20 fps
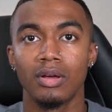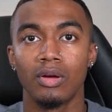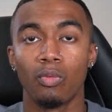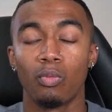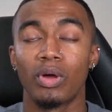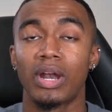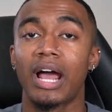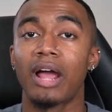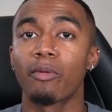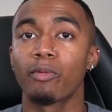
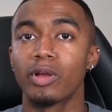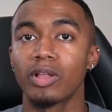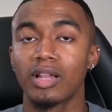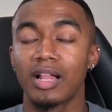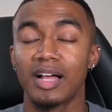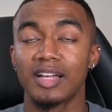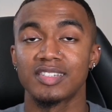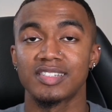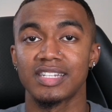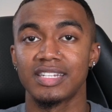What I
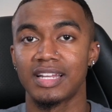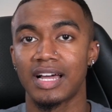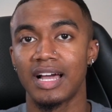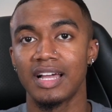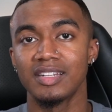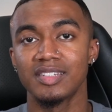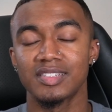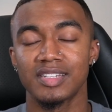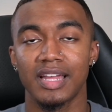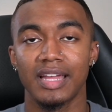realized in
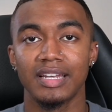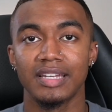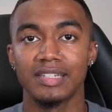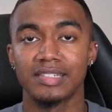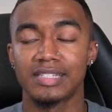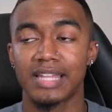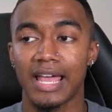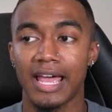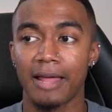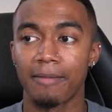hindsight
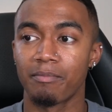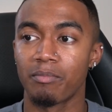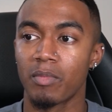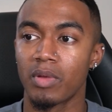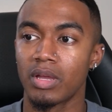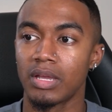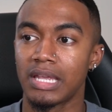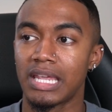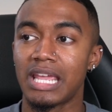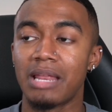is that
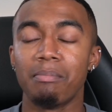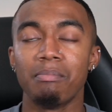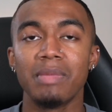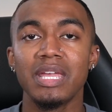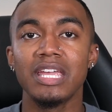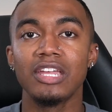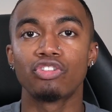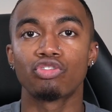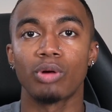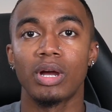in
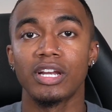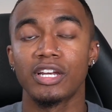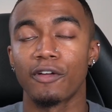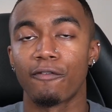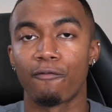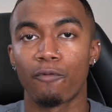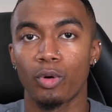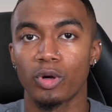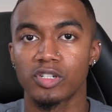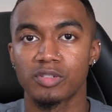me trying to
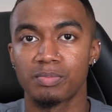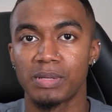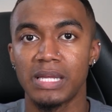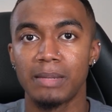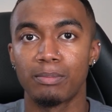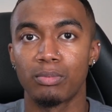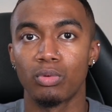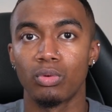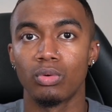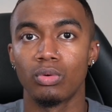force
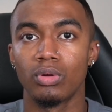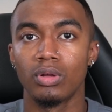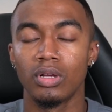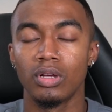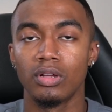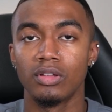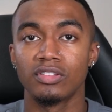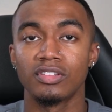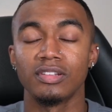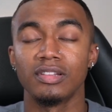people
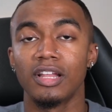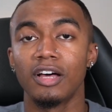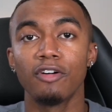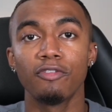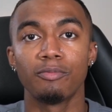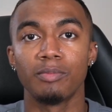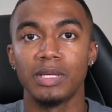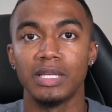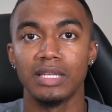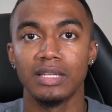to
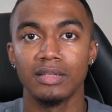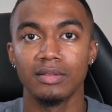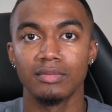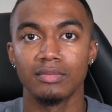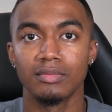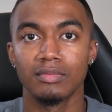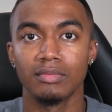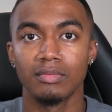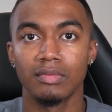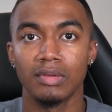love me
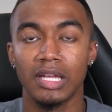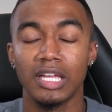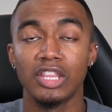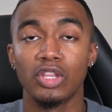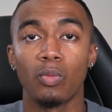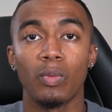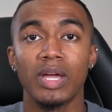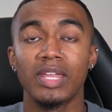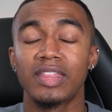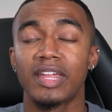in
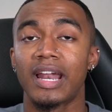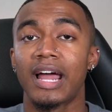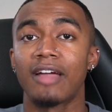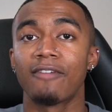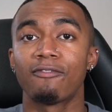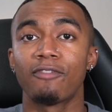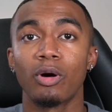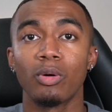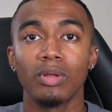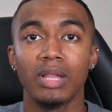the way that
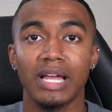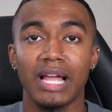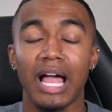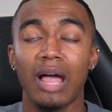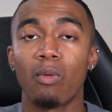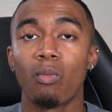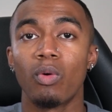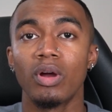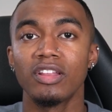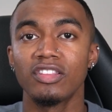I felt like I
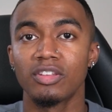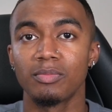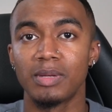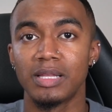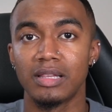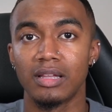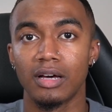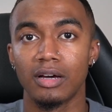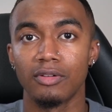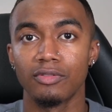wanted to be
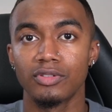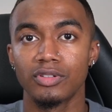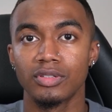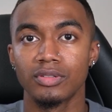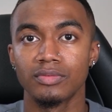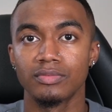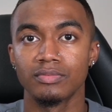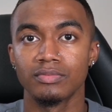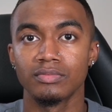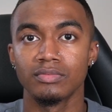loved,
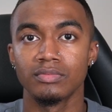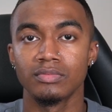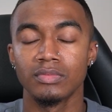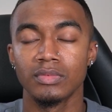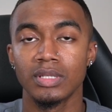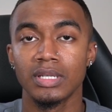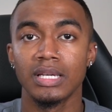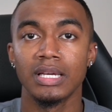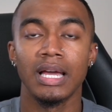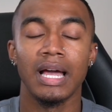
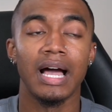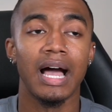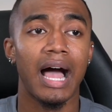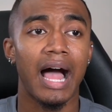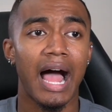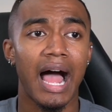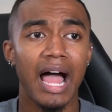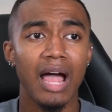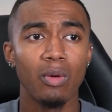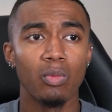
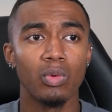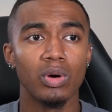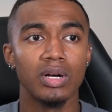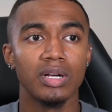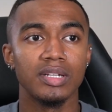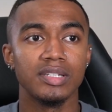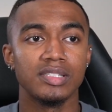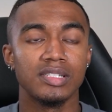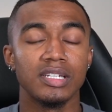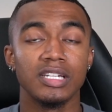I
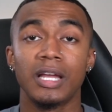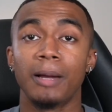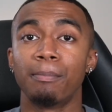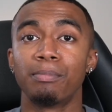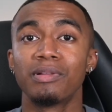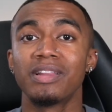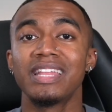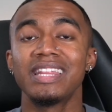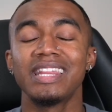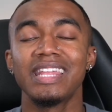was
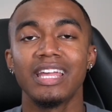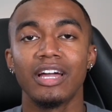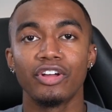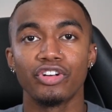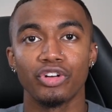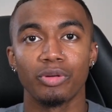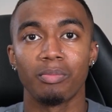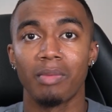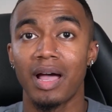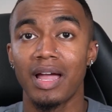completely
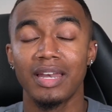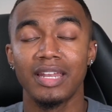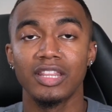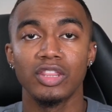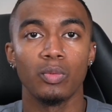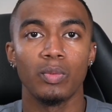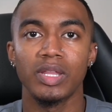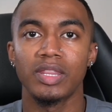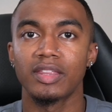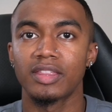undermining
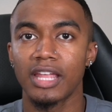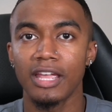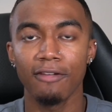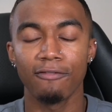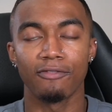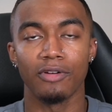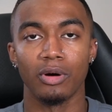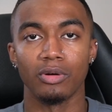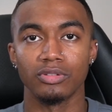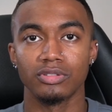the way that they
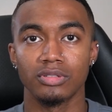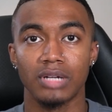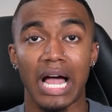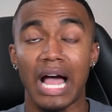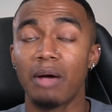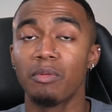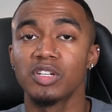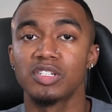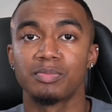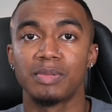felt.
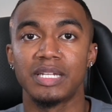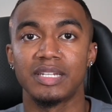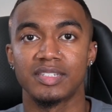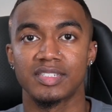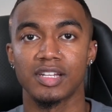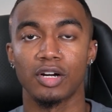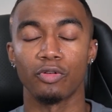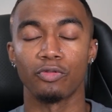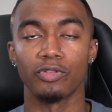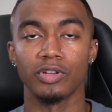I was being
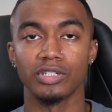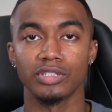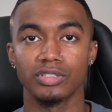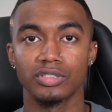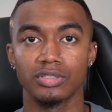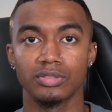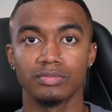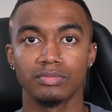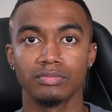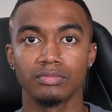
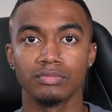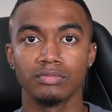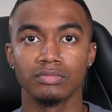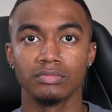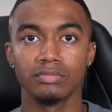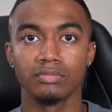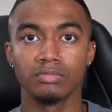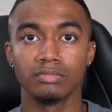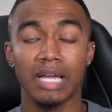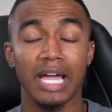selfish.
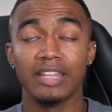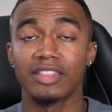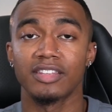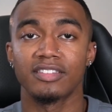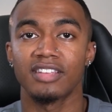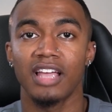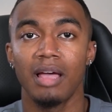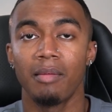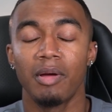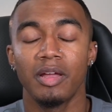At the
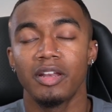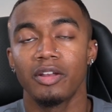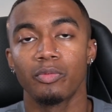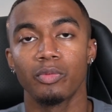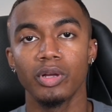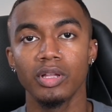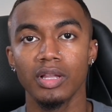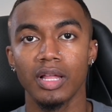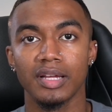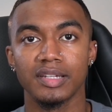time, I didn't
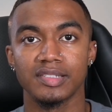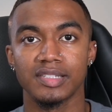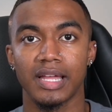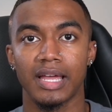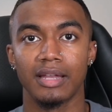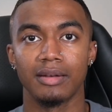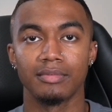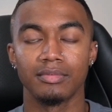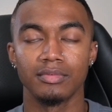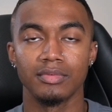realize
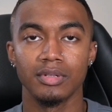that.